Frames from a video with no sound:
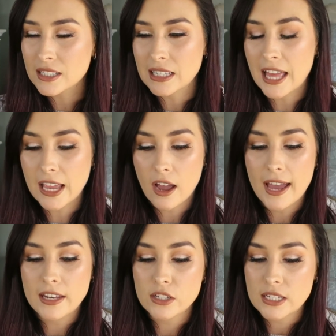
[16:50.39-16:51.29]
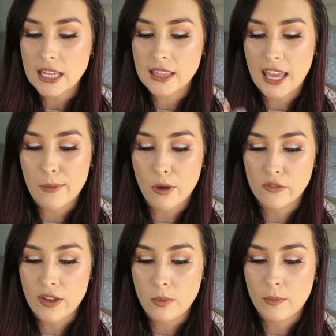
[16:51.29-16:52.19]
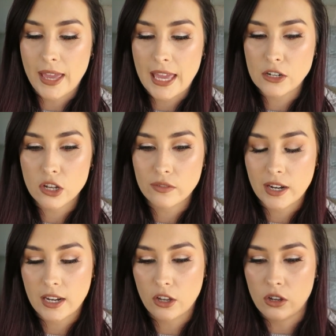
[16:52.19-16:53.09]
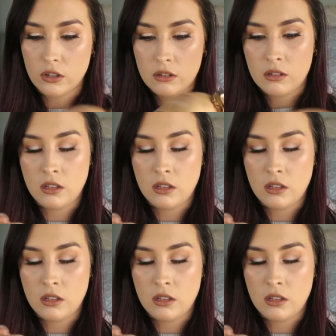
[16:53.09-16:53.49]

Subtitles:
It's like I just take the cap off, I put my hand over it, and I go,